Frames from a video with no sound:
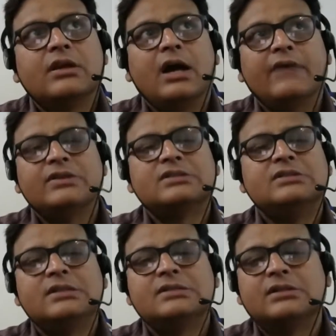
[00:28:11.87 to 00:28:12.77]
after
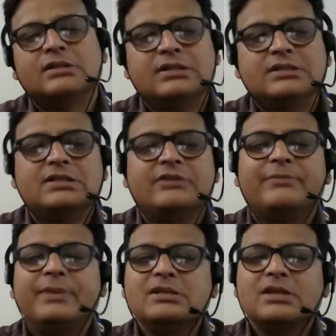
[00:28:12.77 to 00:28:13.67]
these
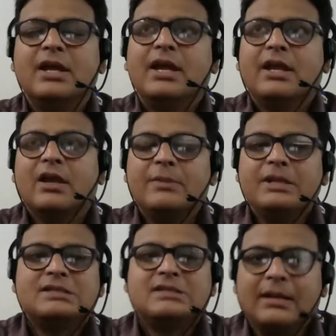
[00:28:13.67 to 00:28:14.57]
achievements,
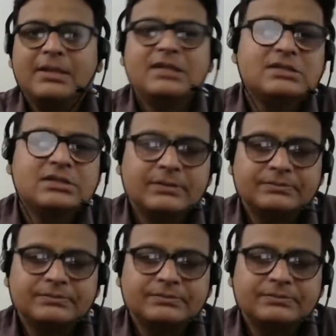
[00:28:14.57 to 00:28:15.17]
government established